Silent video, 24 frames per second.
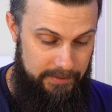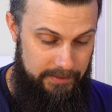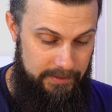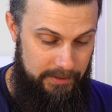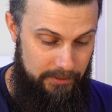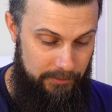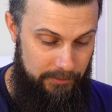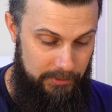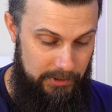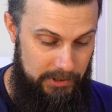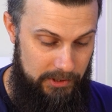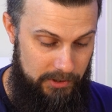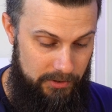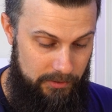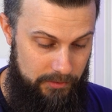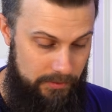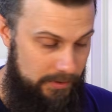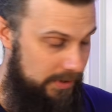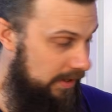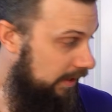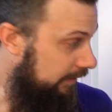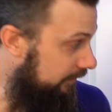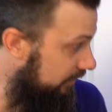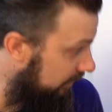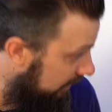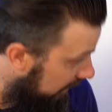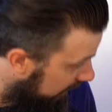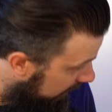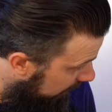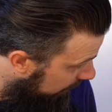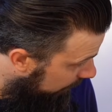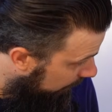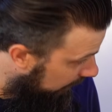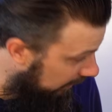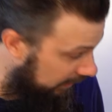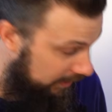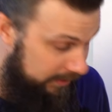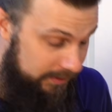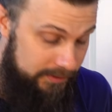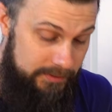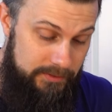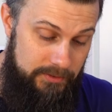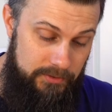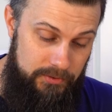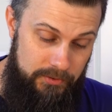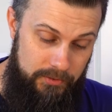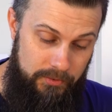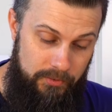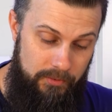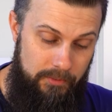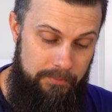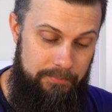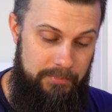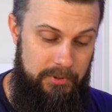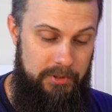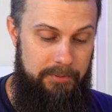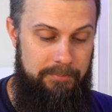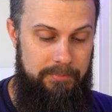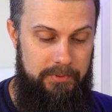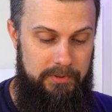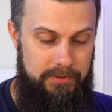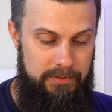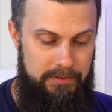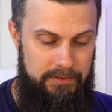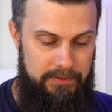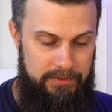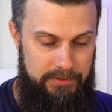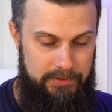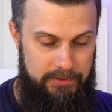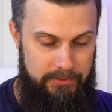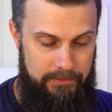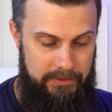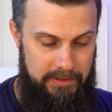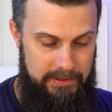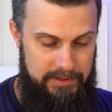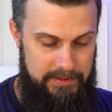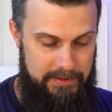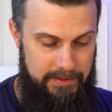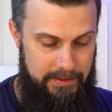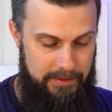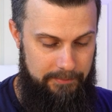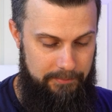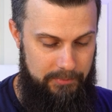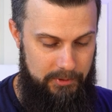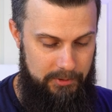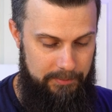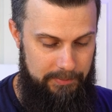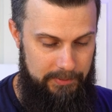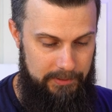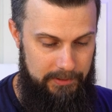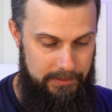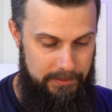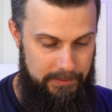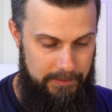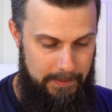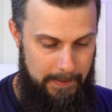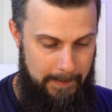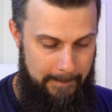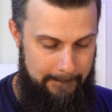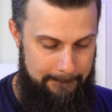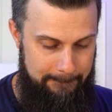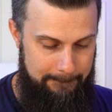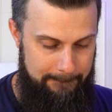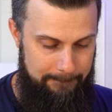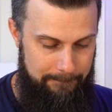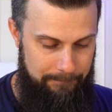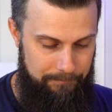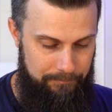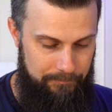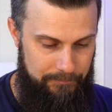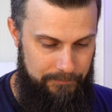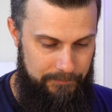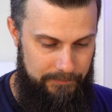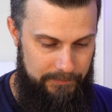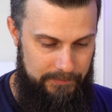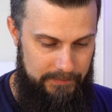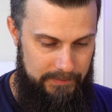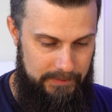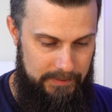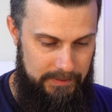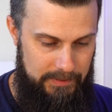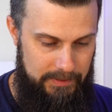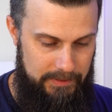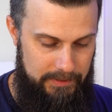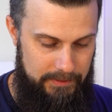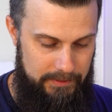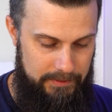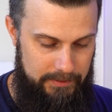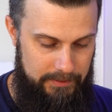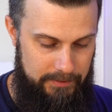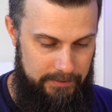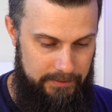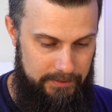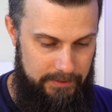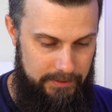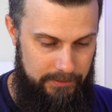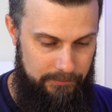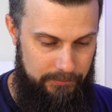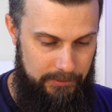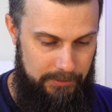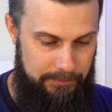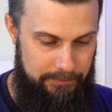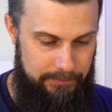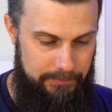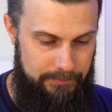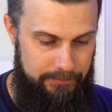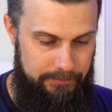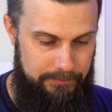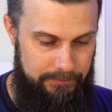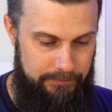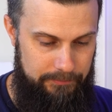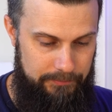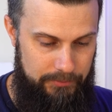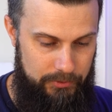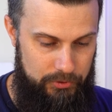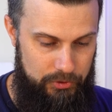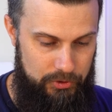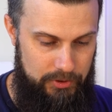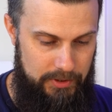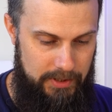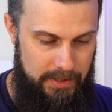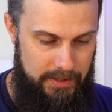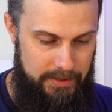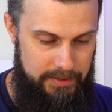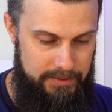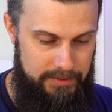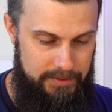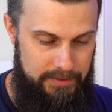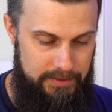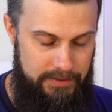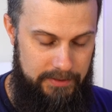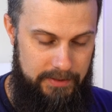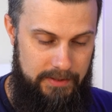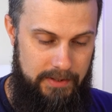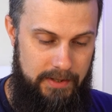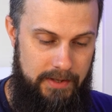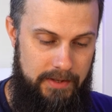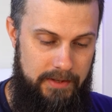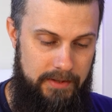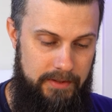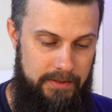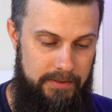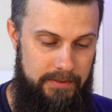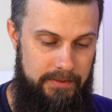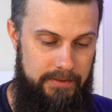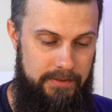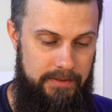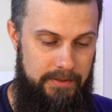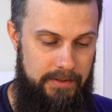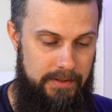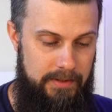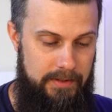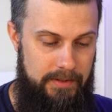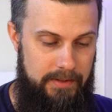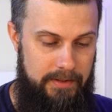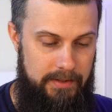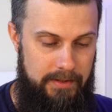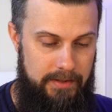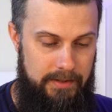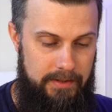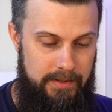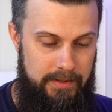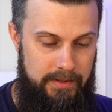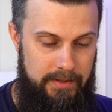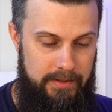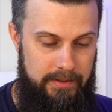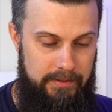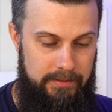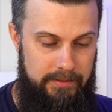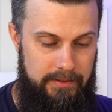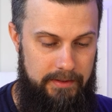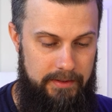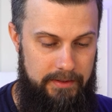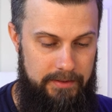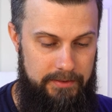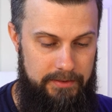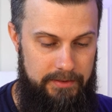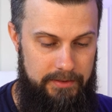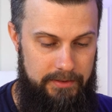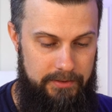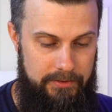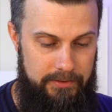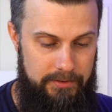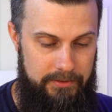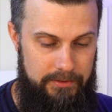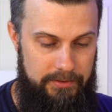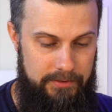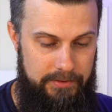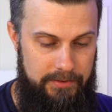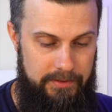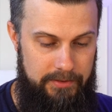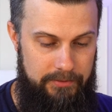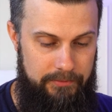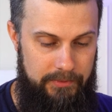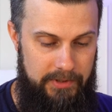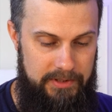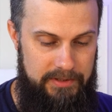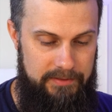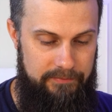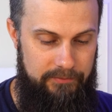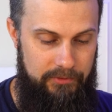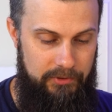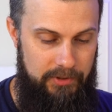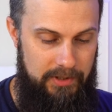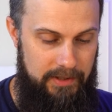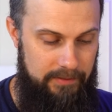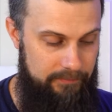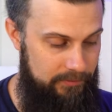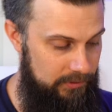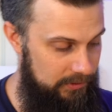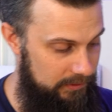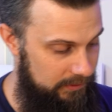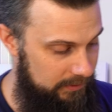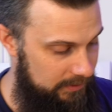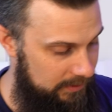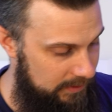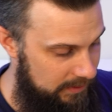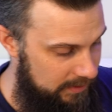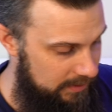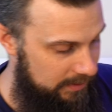There we go. I've set the ring to purple, so let's set it purple. And then we push next. And here are the reservoir level.